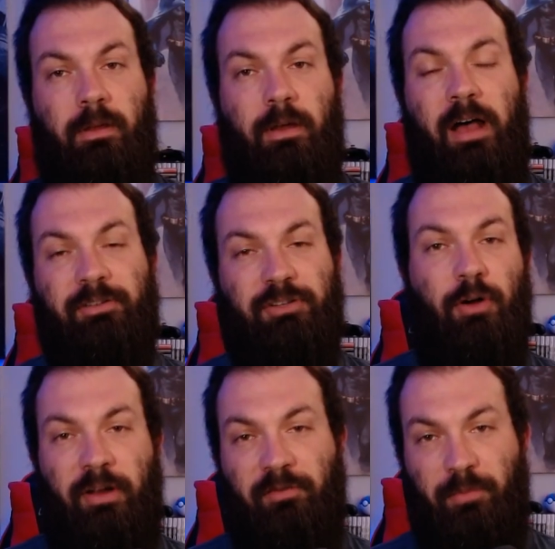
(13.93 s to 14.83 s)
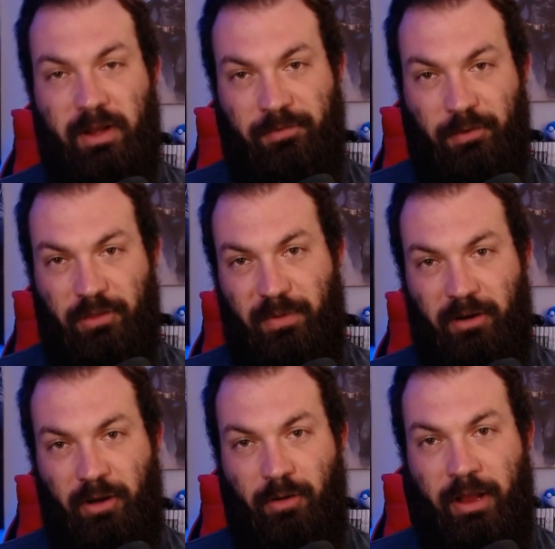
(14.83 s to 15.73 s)
How's it going, everybody?
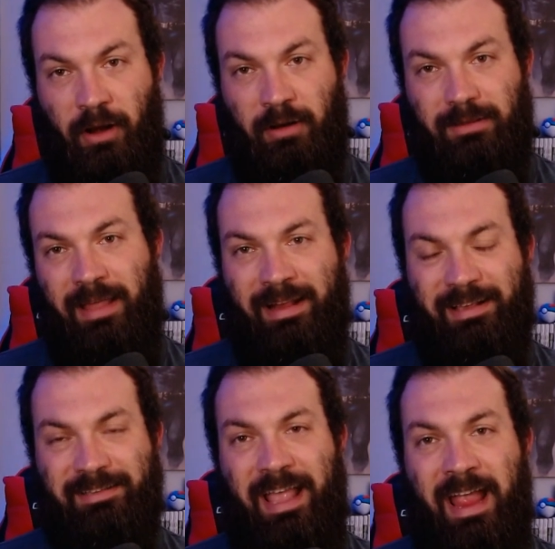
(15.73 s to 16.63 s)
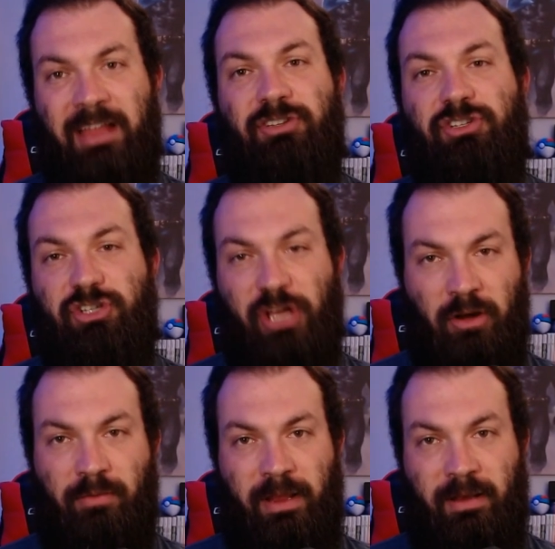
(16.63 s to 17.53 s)
FearTheBeardo here. Ladies and
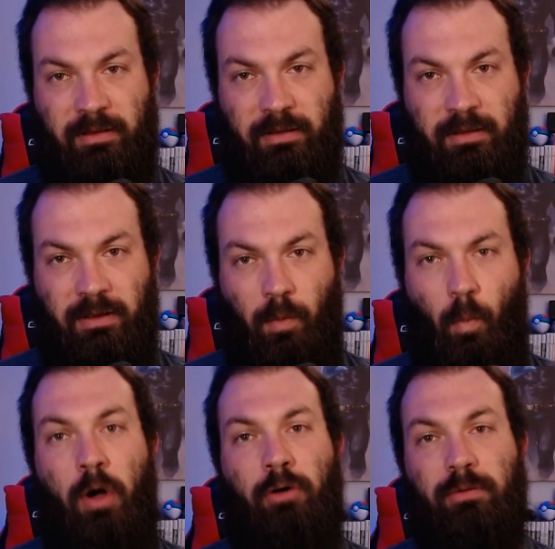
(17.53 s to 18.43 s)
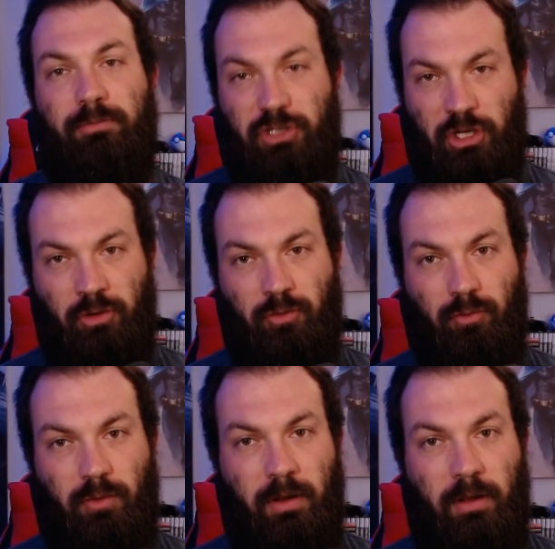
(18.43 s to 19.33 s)
gentlemen, welcome
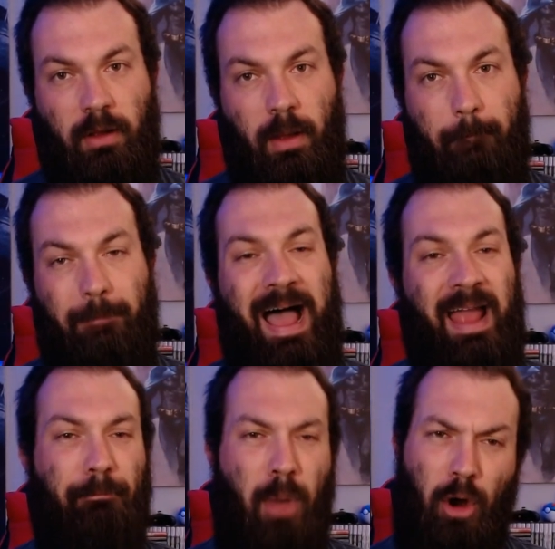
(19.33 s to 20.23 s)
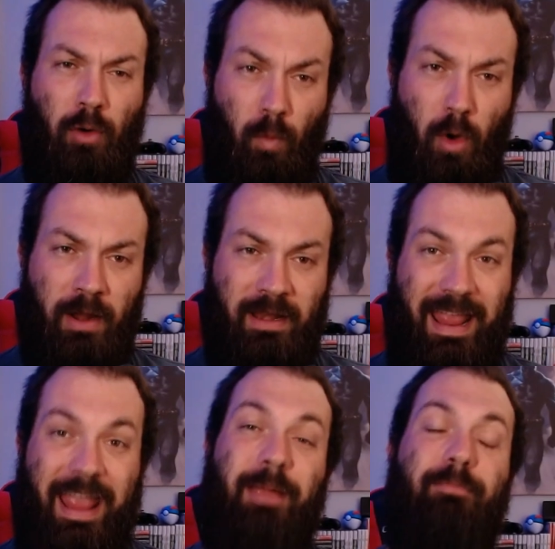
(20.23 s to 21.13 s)
to my Part 1
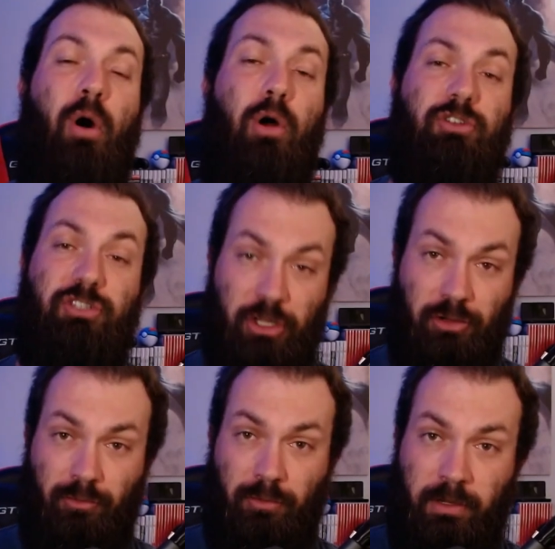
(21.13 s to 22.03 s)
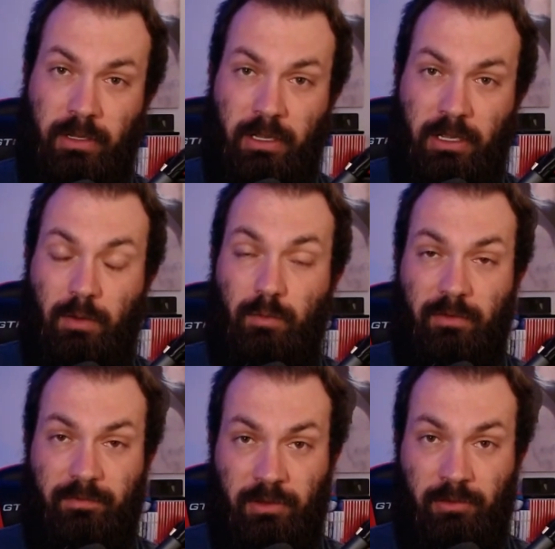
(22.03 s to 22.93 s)
and Part 2
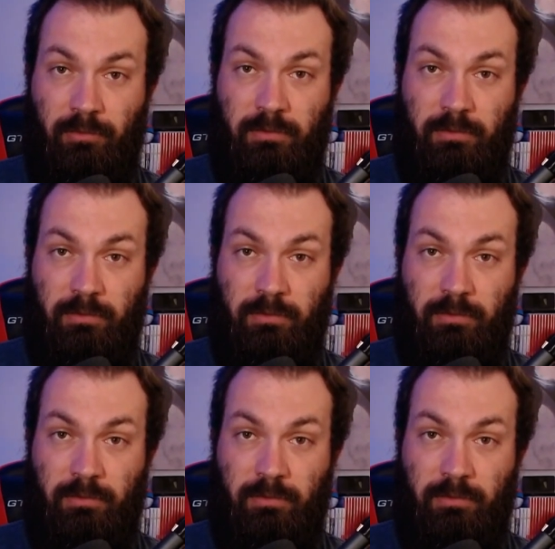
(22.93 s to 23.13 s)
review